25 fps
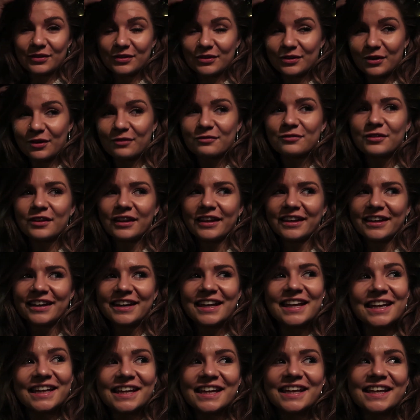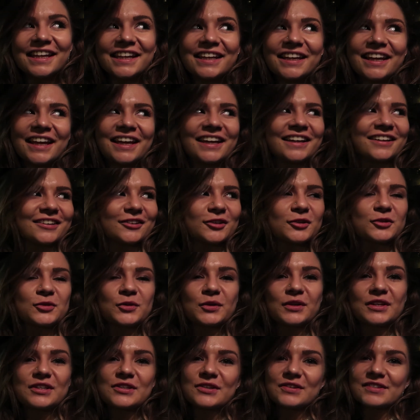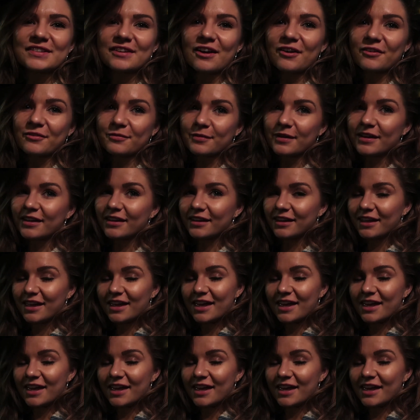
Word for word: You don't feel like an idiot, like you're talking to yourself, but